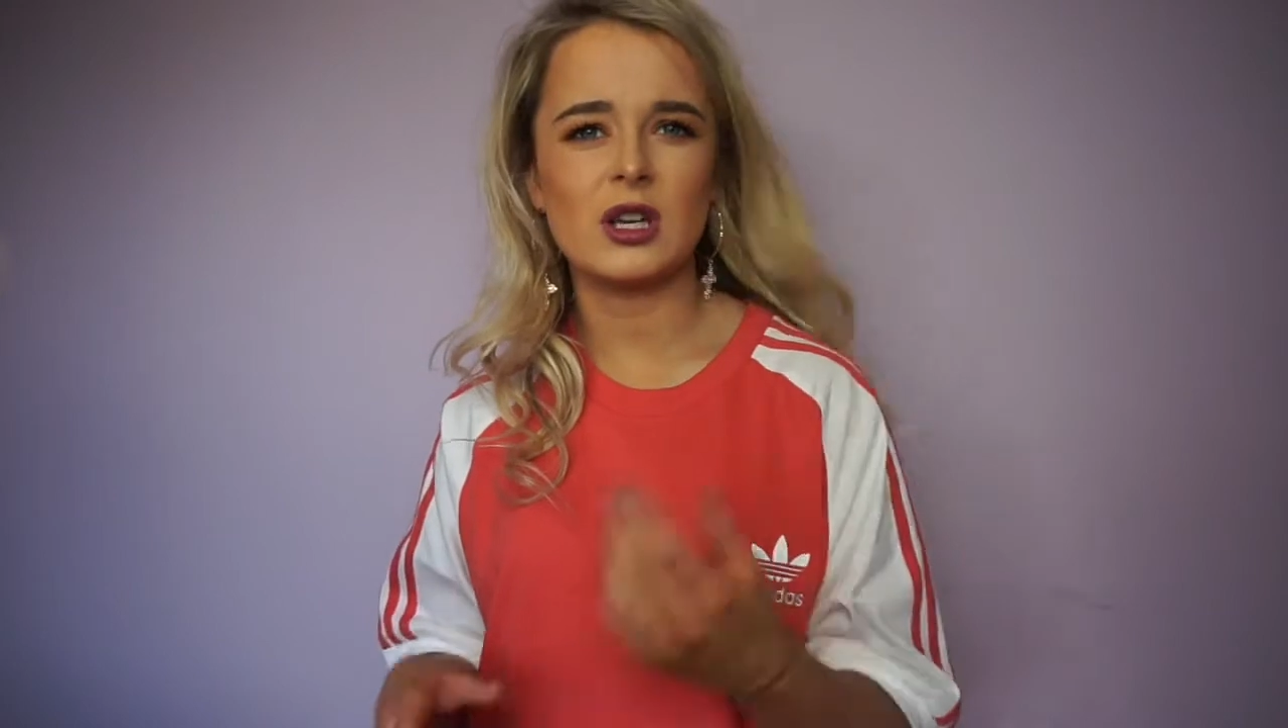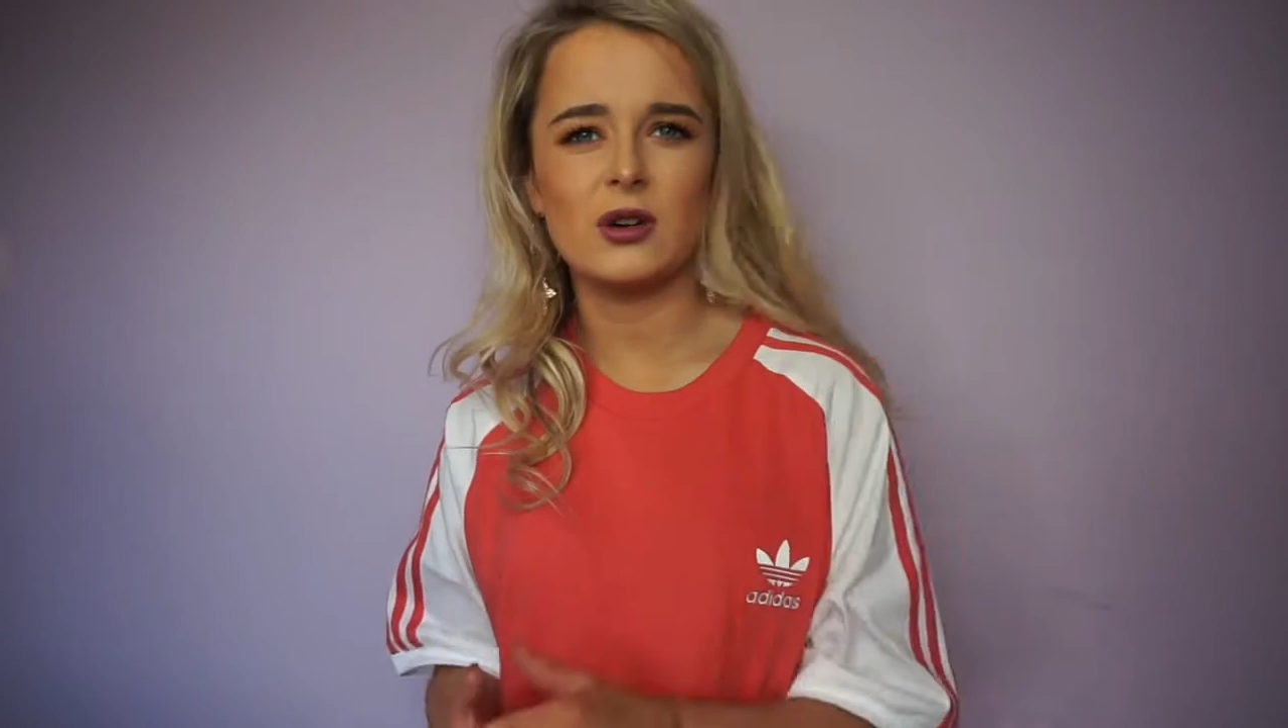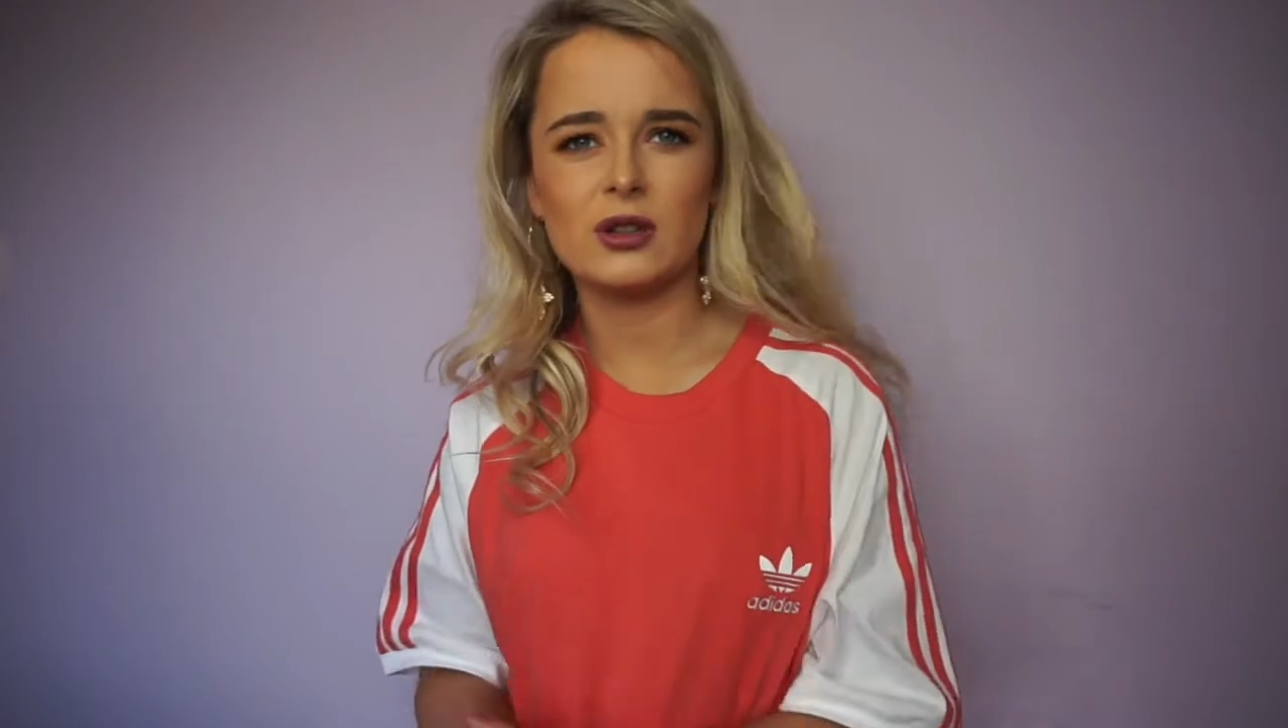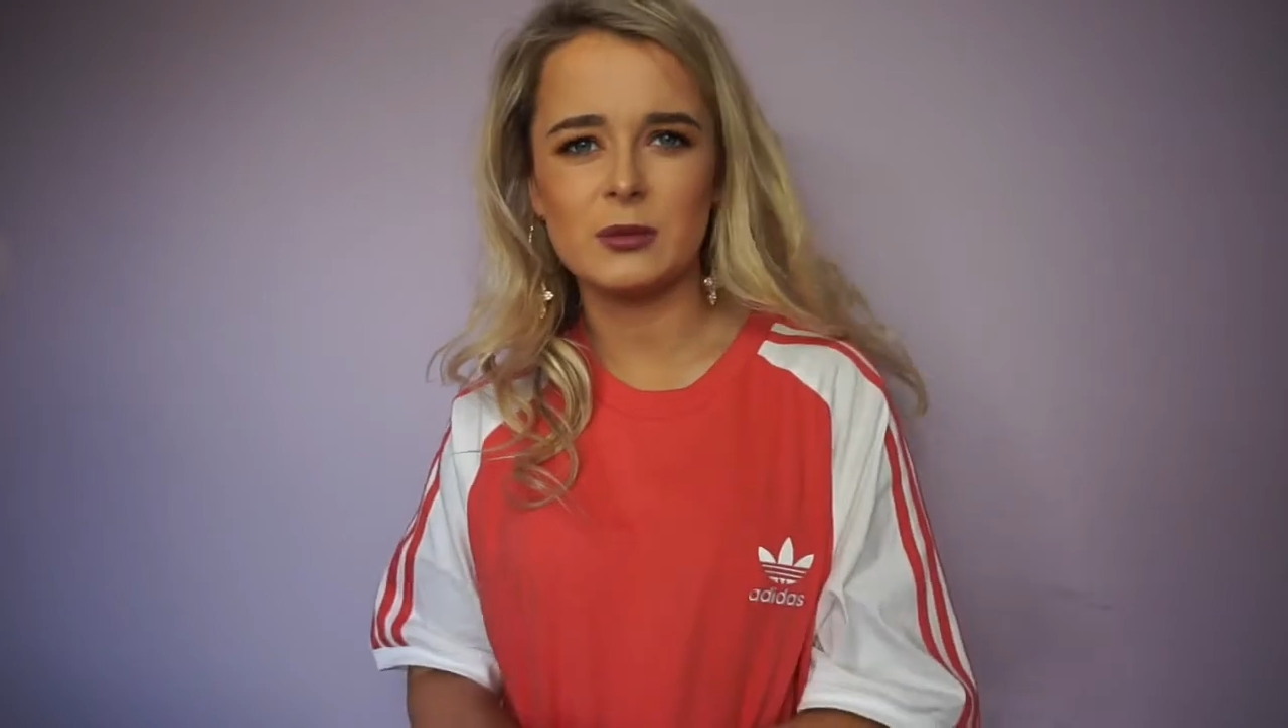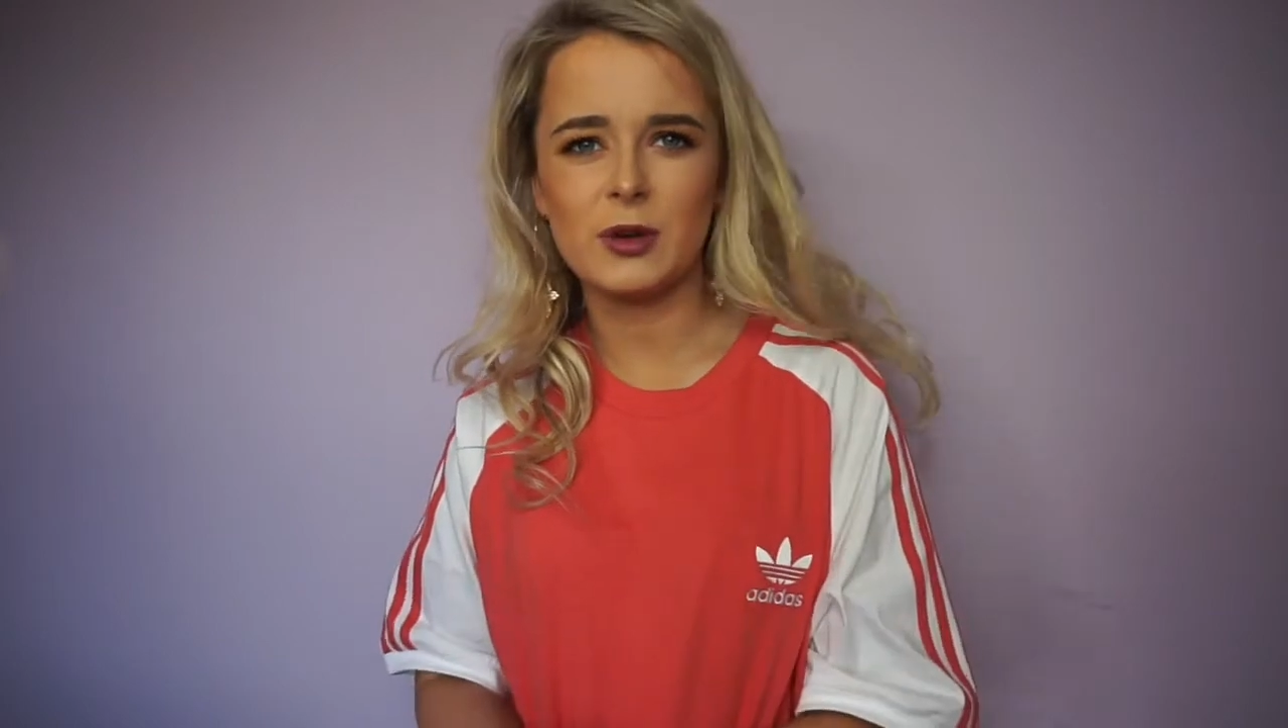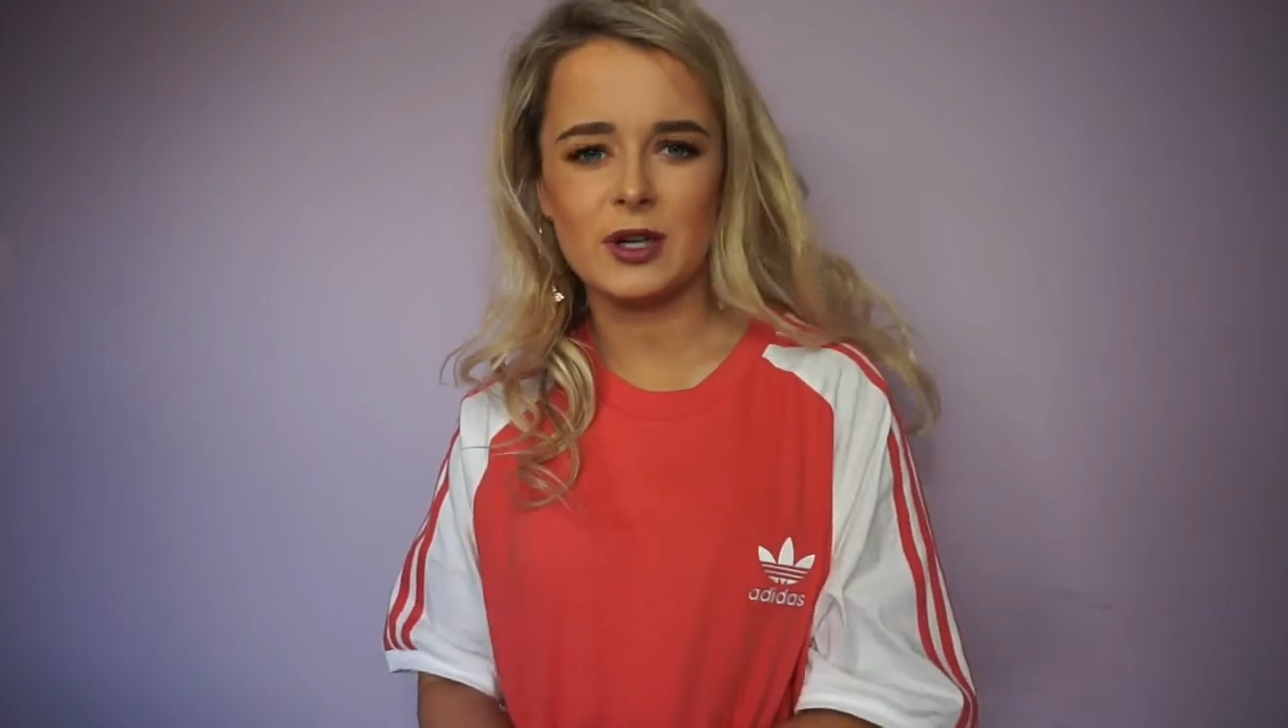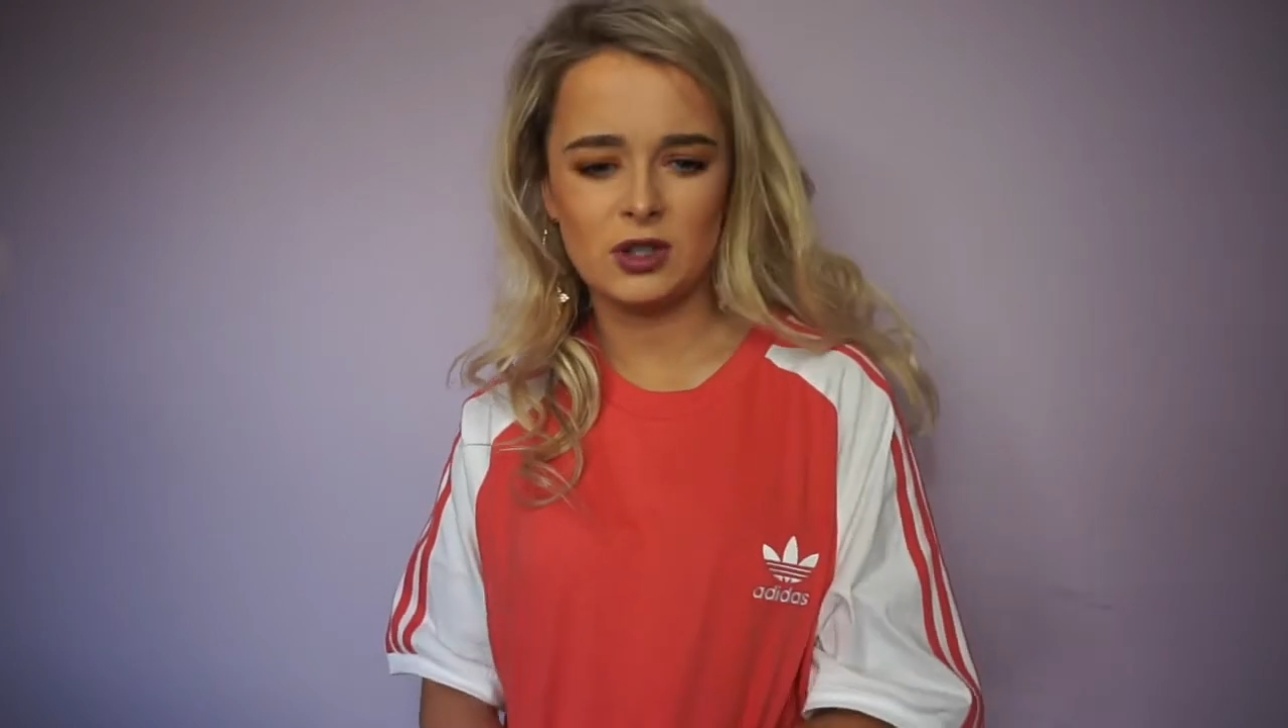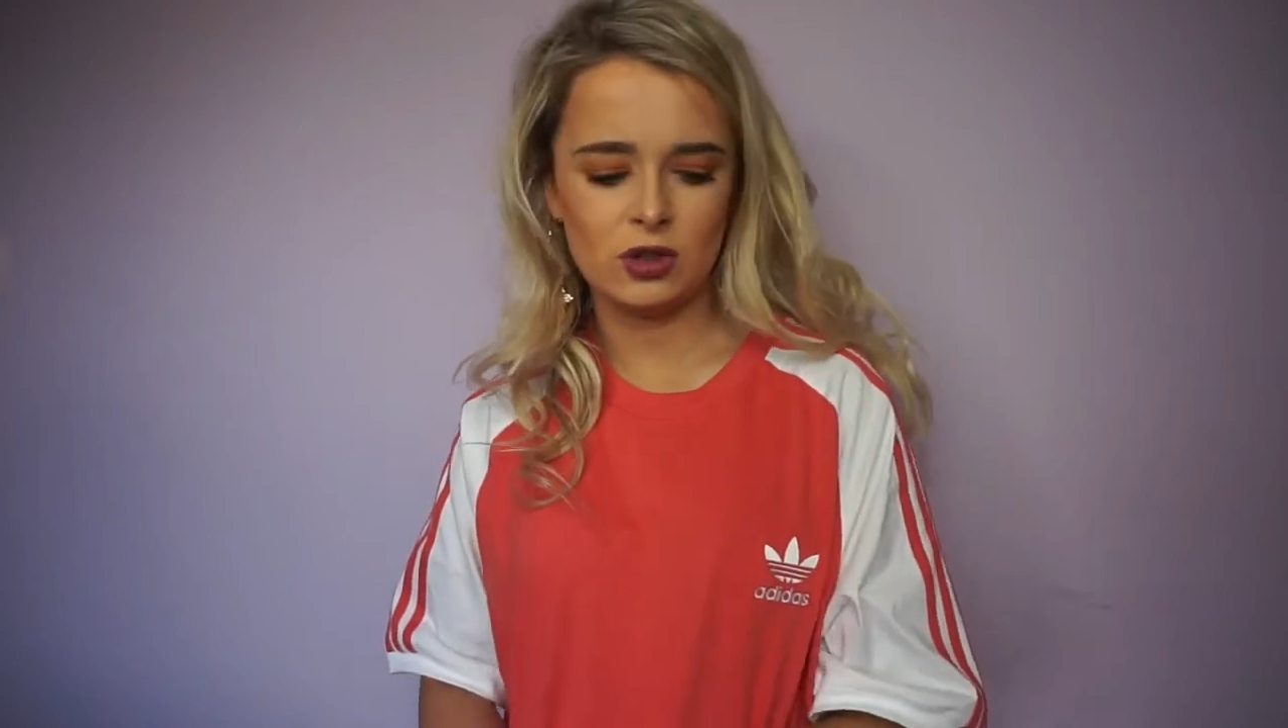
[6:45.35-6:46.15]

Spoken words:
got them quite new.